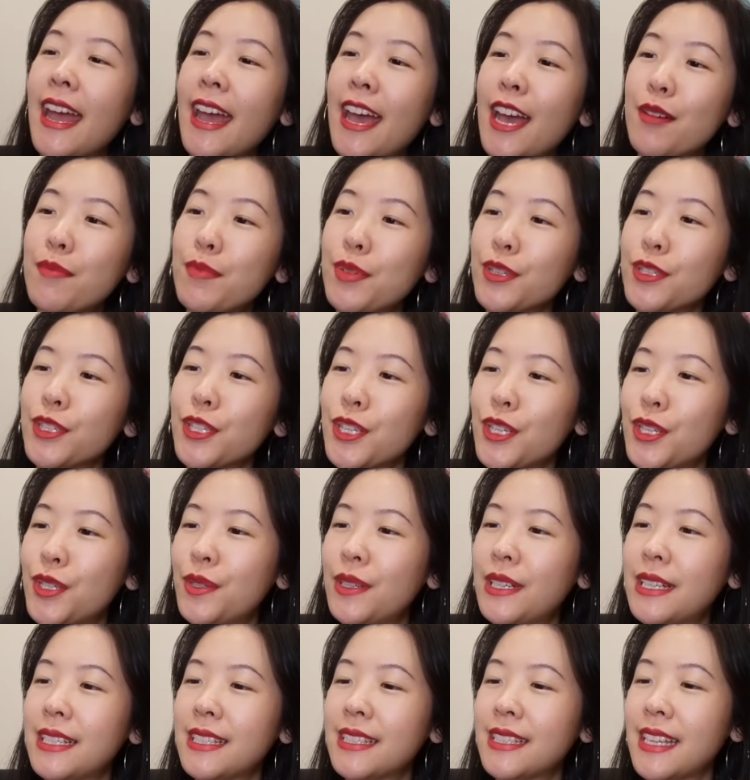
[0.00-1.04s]
and book two
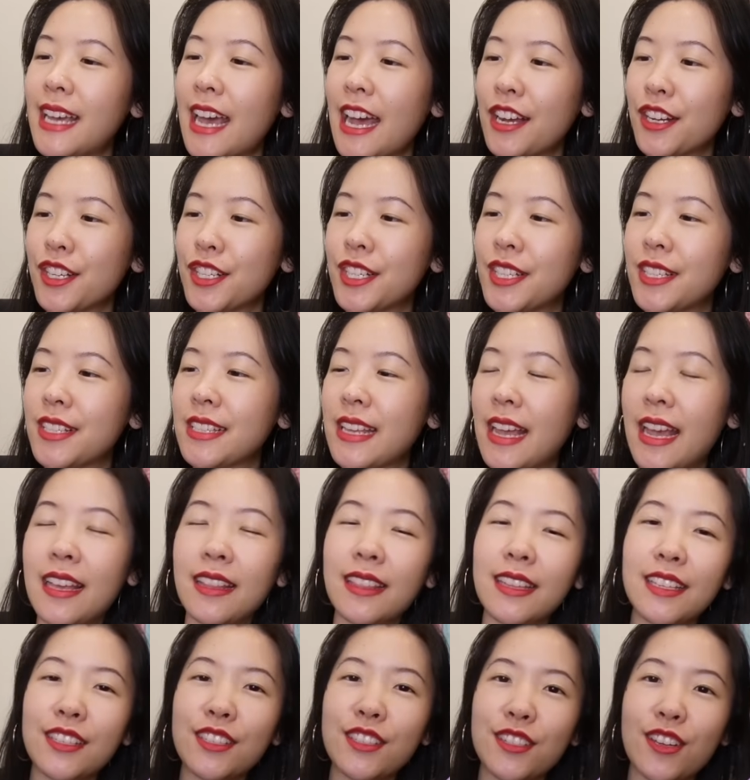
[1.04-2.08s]
is The Ashes and
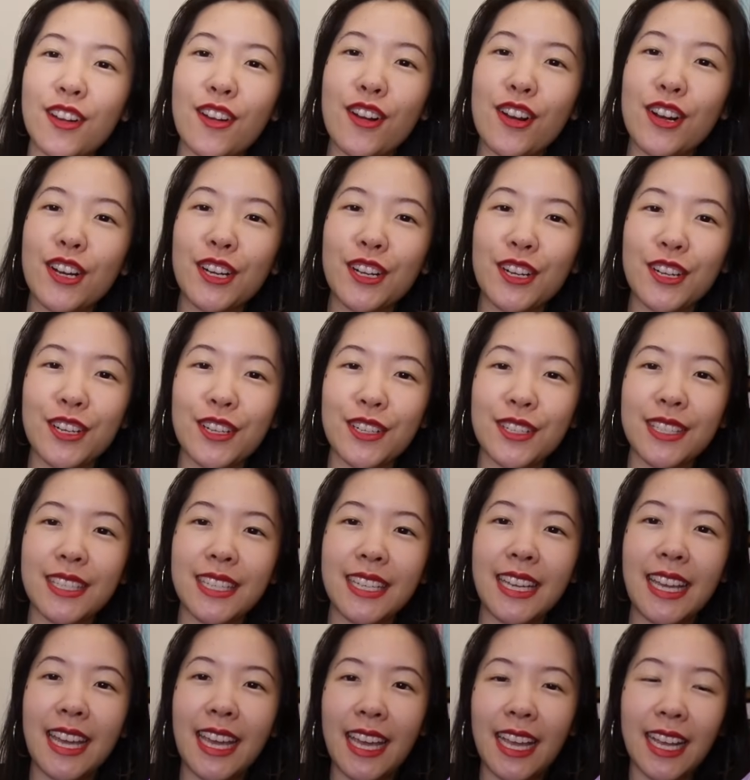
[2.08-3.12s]
the Star Cursed
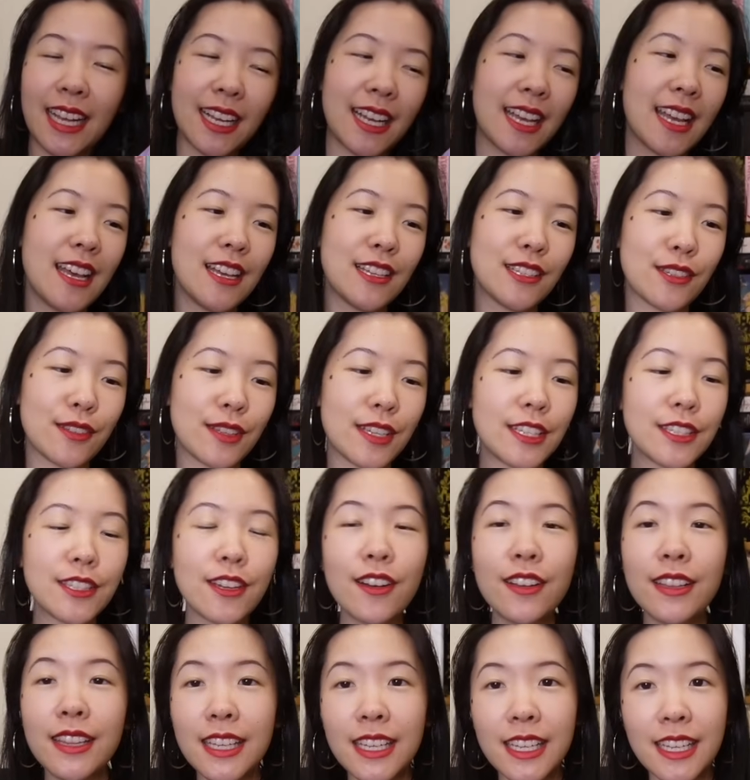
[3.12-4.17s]
King. So these
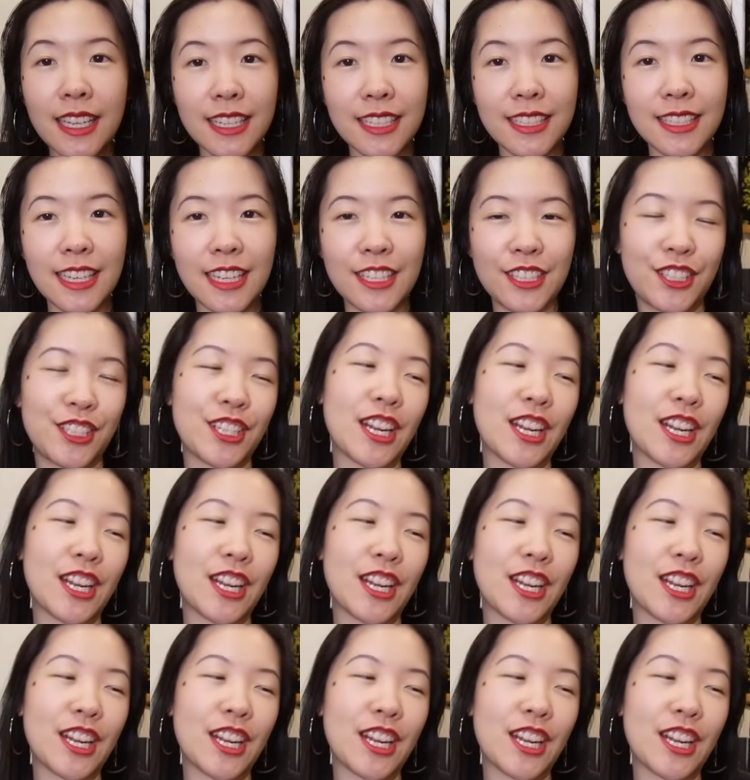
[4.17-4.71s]
are the dust